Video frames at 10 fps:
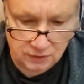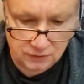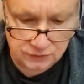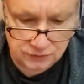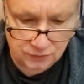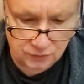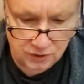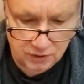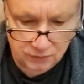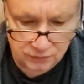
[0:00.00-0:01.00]
So
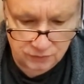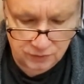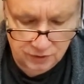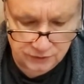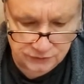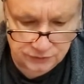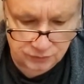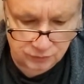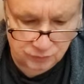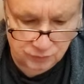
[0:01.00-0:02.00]
how are you guys
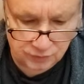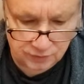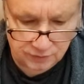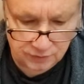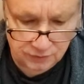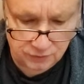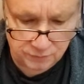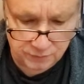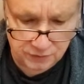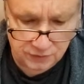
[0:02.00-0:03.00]
doing with it? It
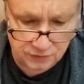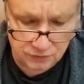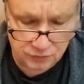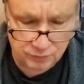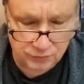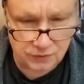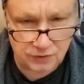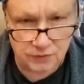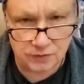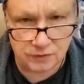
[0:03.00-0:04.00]
could be hitting you pretty
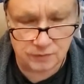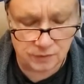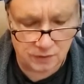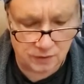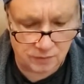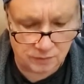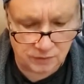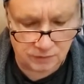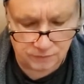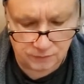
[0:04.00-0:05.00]
good.
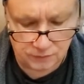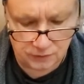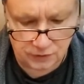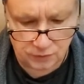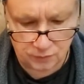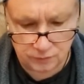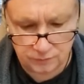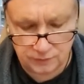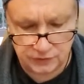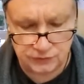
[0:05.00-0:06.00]
If you're Leo,
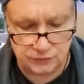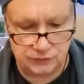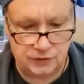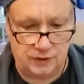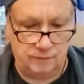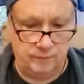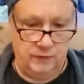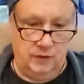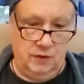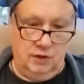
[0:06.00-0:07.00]
at least your sun,
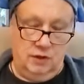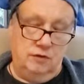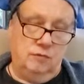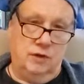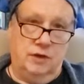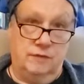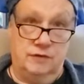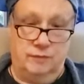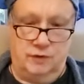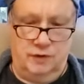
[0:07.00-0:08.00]
you may have
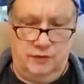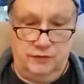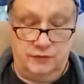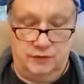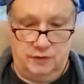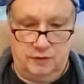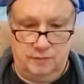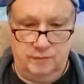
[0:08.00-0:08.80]
something else there.